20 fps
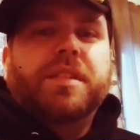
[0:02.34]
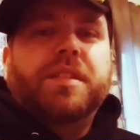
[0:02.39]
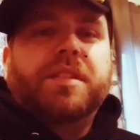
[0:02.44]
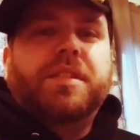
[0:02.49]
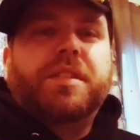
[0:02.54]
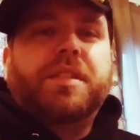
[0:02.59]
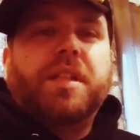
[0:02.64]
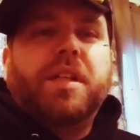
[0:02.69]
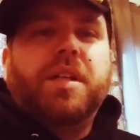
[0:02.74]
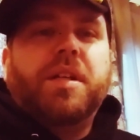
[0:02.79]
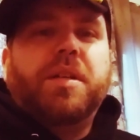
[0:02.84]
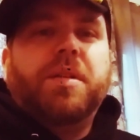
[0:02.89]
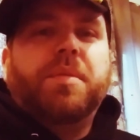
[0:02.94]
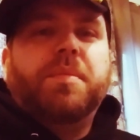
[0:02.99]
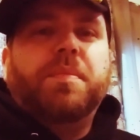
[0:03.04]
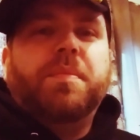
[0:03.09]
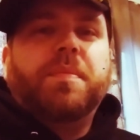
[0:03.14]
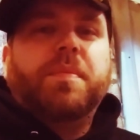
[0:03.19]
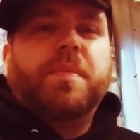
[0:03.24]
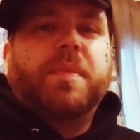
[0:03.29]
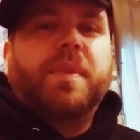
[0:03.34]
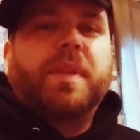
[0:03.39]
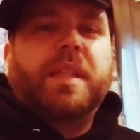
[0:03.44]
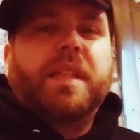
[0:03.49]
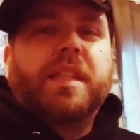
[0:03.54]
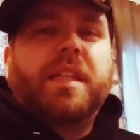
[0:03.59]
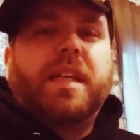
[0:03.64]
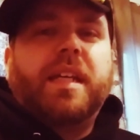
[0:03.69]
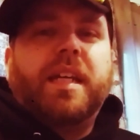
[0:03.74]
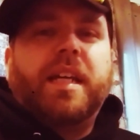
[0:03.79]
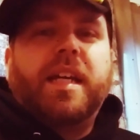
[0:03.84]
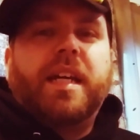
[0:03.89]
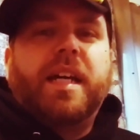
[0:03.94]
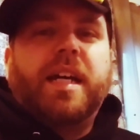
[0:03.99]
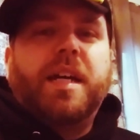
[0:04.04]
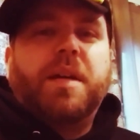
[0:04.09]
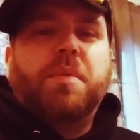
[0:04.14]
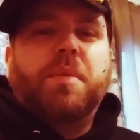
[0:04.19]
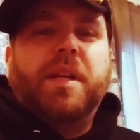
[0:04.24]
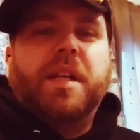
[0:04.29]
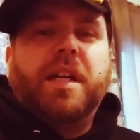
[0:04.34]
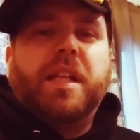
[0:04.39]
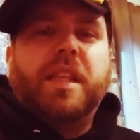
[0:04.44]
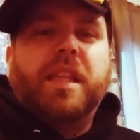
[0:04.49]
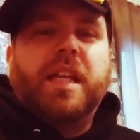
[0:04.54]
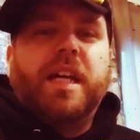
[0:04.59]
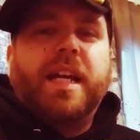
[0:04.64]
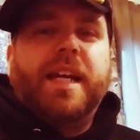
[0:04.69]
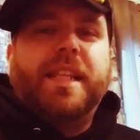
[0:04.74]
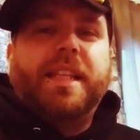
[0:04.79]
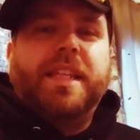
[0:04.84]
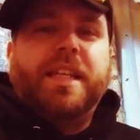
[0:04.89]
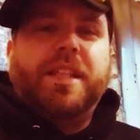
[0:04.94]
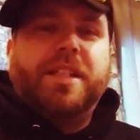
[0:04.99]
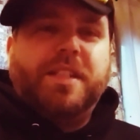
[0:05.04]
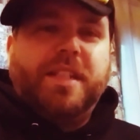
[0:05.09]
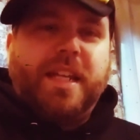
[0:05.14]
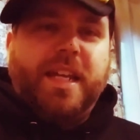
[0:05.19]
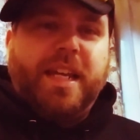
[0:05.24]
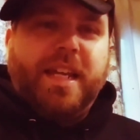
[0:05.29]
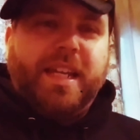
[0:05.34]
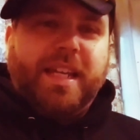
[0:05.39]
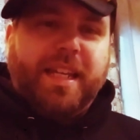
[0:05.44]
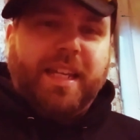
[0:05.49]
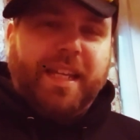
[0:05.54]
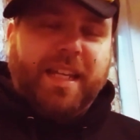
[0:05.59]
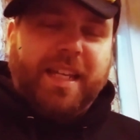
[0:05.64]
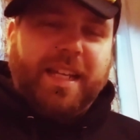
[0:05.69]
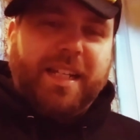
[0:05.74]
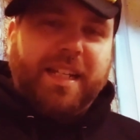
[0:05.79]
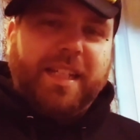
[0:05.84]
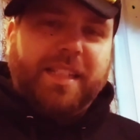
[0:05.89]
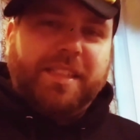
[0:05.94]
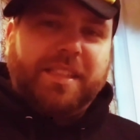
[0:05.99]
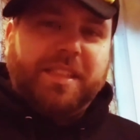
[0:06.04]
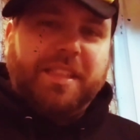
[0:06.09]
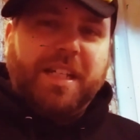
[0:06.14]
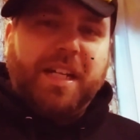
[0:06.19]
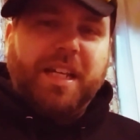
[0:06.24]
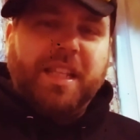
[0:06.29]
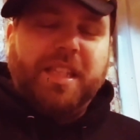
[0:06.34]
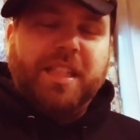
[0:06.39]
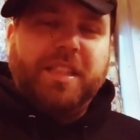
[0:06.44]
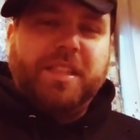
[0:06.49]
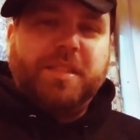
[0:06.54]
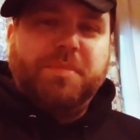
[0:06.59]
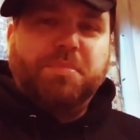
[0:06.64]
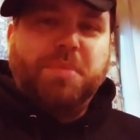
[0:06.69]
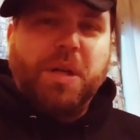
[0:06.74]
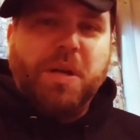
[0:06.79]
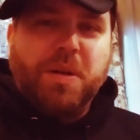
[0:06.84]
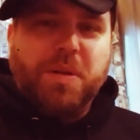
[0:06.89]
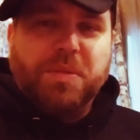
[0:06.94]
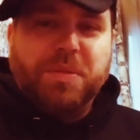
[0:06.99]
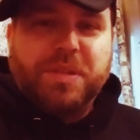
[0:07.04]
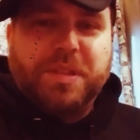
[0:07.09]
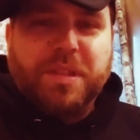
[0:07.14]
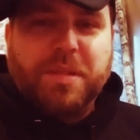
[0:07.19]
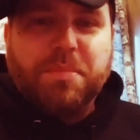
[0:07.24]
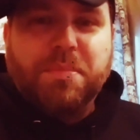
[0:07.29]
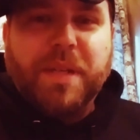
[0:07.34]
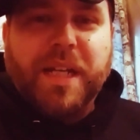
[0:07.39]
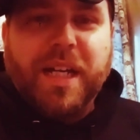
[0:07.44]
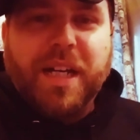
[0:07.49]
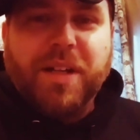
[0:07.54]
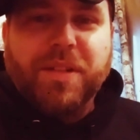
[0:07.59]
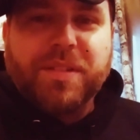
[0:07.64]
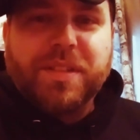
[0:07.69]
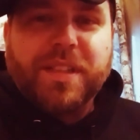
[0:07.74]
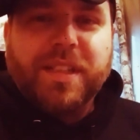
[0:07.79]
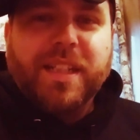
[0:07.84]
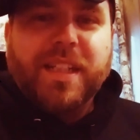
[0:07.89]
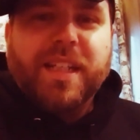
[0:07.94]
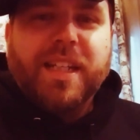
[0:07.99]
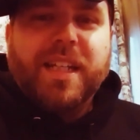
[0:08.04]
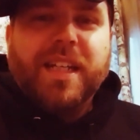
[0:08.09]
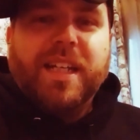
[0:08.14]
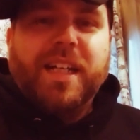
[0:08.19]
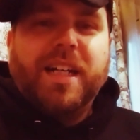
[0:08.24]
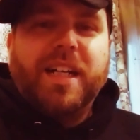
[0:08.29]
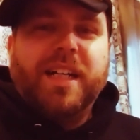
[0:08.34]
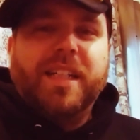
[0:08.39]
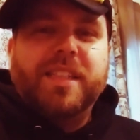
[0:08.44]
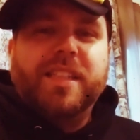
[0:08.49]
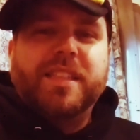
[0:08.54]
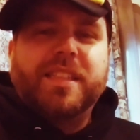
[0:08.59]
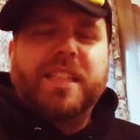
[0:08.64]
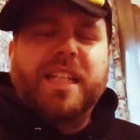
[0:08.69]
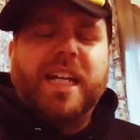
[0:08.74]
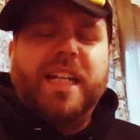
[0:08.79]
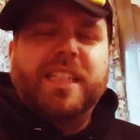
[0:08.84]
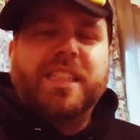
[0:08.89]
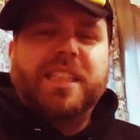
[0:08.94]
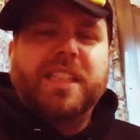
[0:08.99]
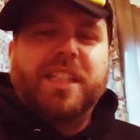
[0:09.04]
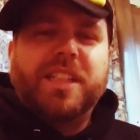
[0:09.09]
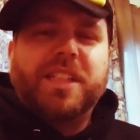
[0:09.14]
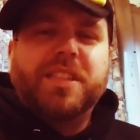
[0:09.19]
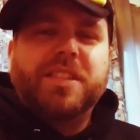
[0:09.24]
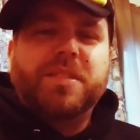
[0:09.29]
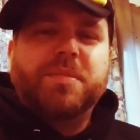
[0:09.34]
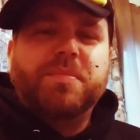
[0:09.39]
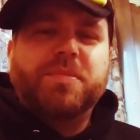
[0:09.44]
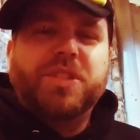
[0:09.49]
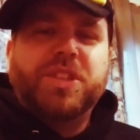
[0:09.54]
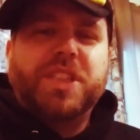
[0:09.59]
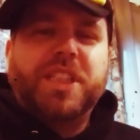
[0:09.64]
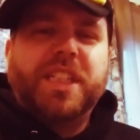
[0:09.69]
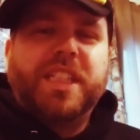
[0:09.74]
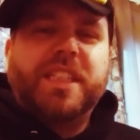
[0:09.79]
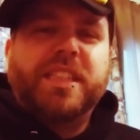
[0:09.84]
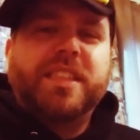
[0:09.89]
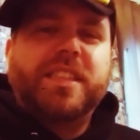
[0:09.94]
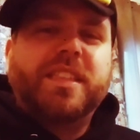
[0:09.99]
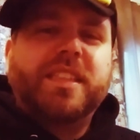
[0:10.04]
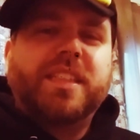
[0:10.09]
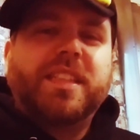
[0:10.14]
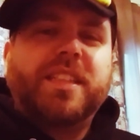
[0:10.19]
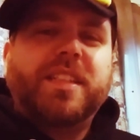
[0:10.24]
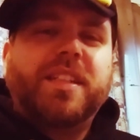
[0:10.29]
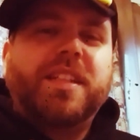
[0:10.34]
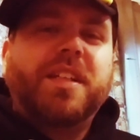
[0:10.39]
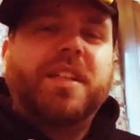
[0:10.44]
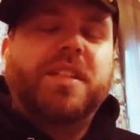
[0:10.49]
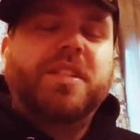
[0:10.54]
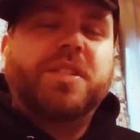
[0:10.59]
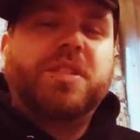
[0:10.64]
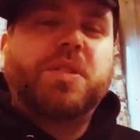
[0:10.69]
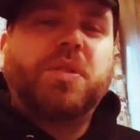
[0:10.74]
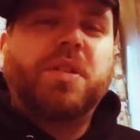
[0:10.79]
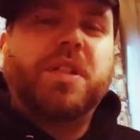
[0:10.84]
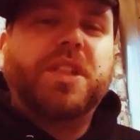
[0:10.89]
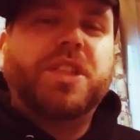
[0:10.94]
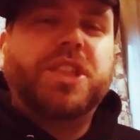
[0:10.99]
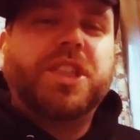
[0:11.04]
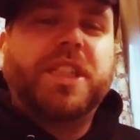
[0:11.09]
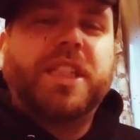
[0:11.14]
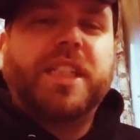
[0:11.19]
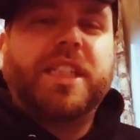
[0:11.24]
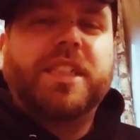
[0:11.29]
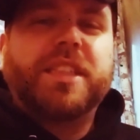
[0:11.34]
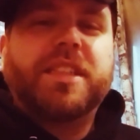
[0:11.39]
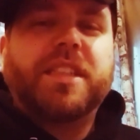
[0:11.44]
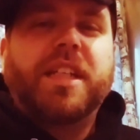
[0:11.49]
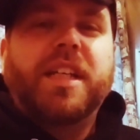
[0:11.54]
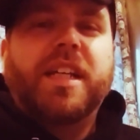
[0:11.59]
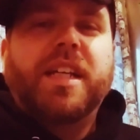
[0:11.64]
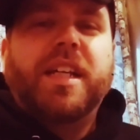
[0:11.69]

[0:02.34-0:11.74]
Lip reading: So I went online the other day and I saw this post about this guy selling some jeans, sorted jeans,